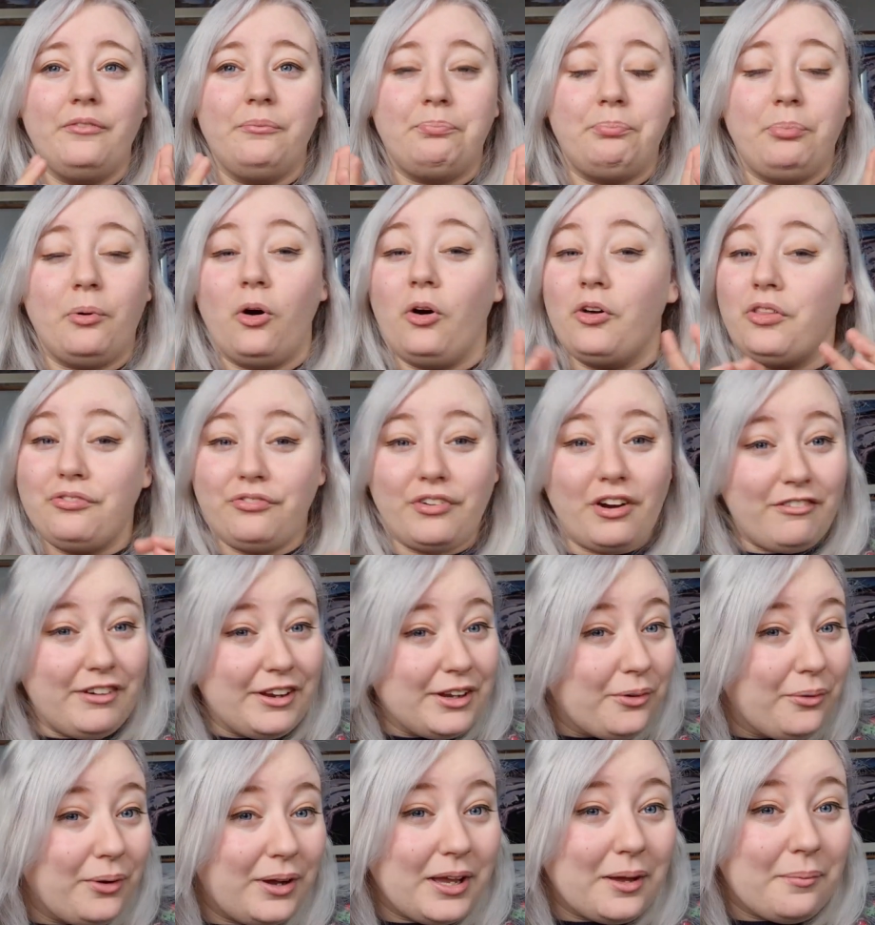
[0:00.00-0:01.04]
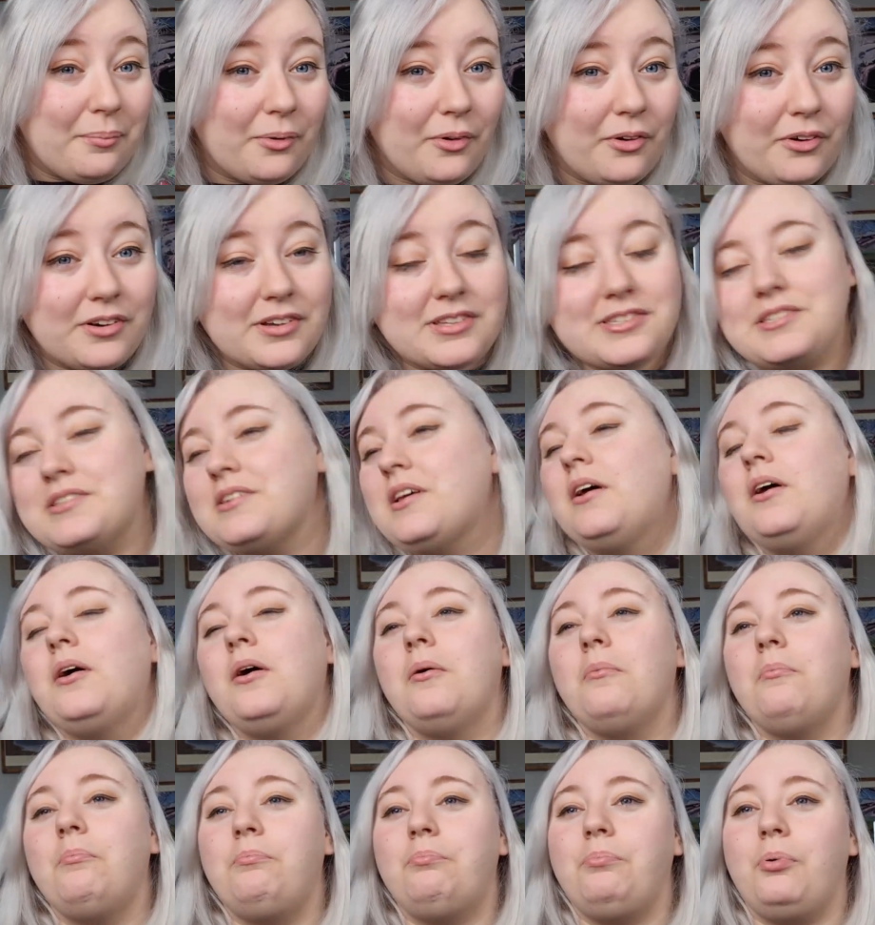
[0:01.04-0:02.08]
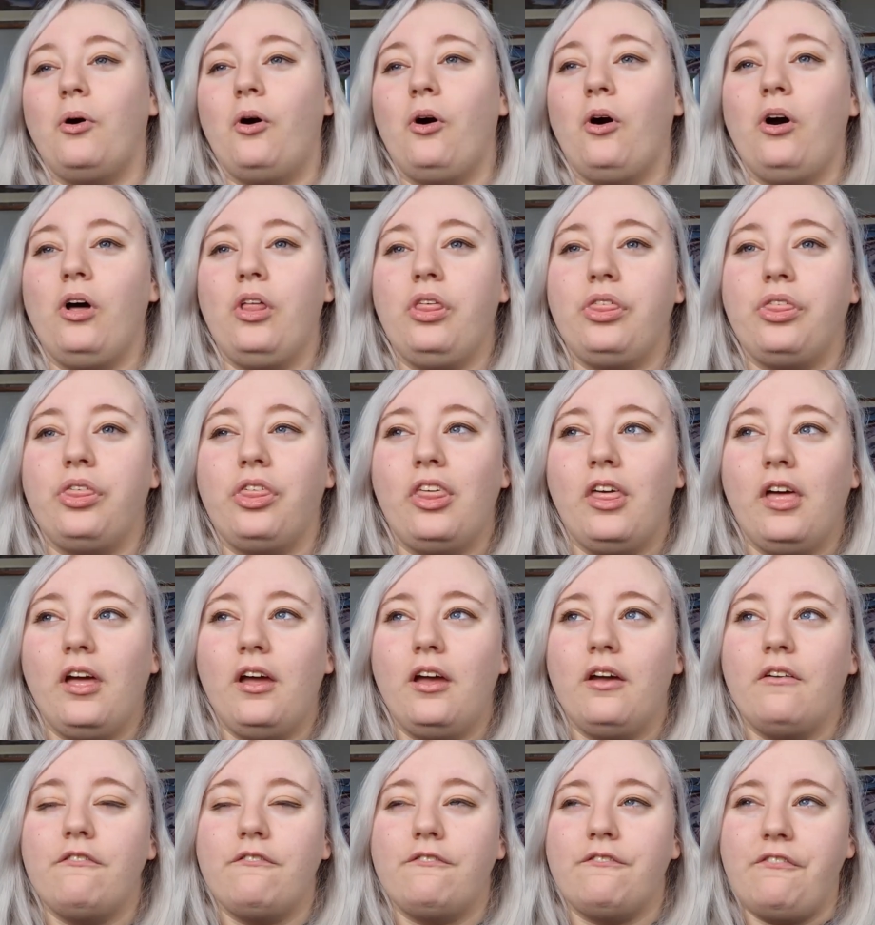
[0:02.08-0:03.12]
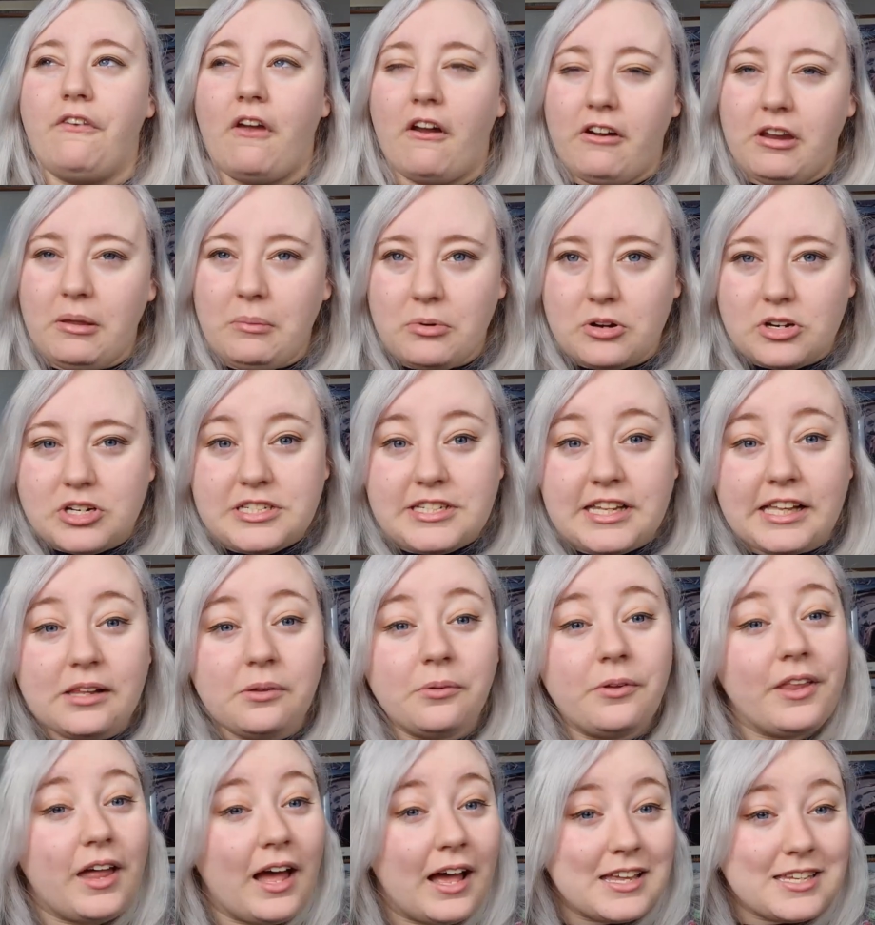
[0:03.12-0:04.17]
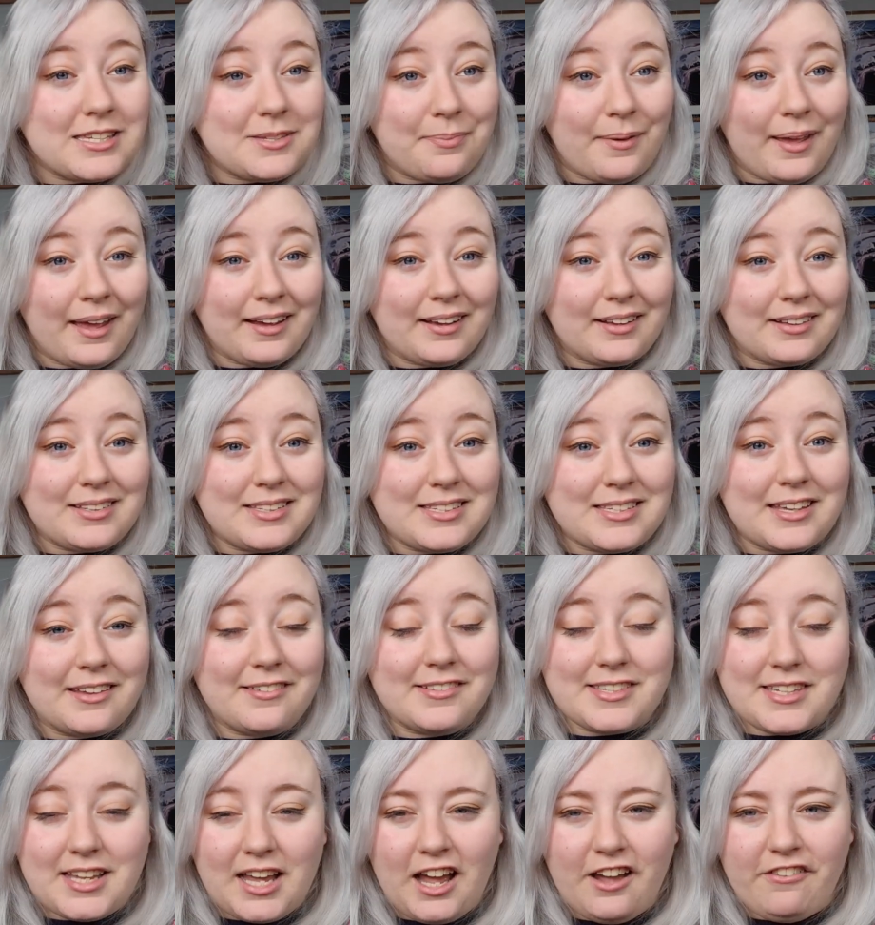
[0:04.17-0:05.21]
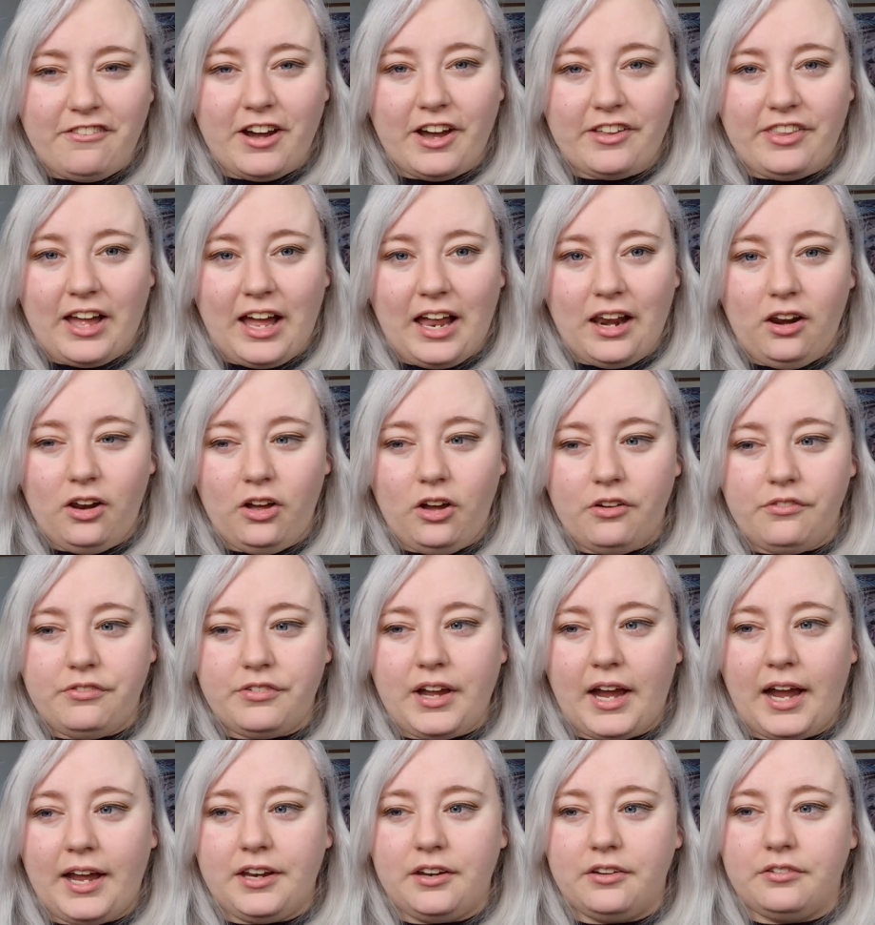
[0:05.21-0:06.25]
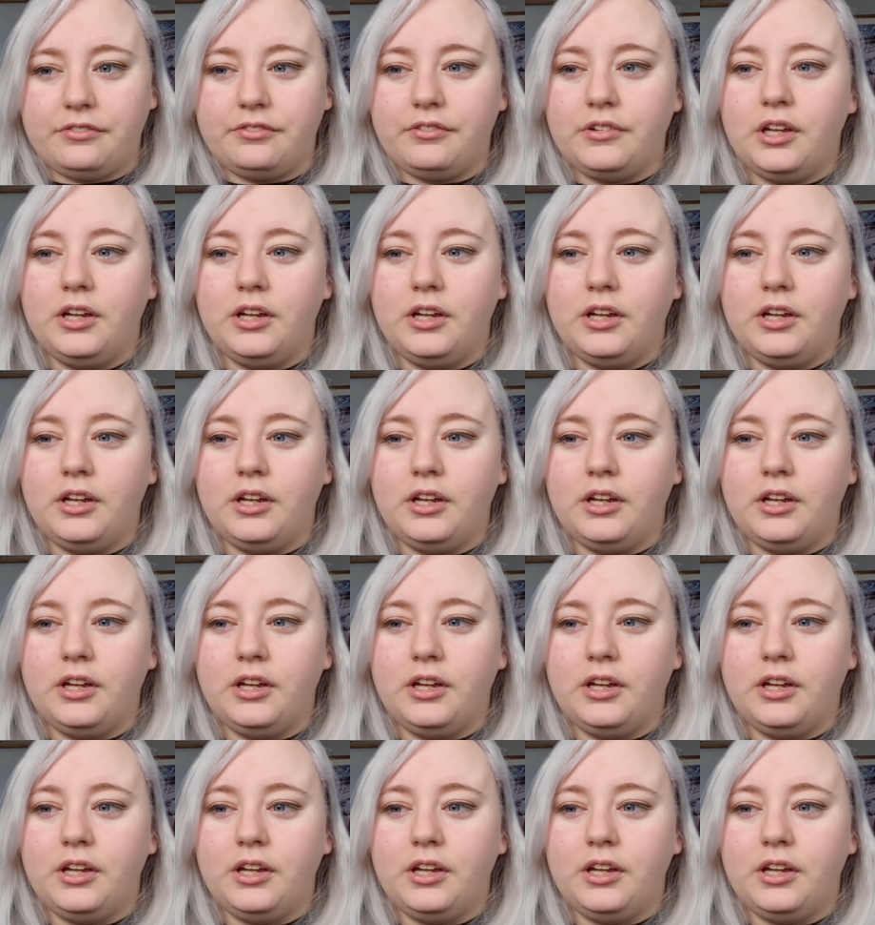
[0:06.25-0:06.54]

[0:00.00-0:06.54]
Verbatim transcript: both very queer books, both very much dealing with aspects of sci-fi that I love, kind of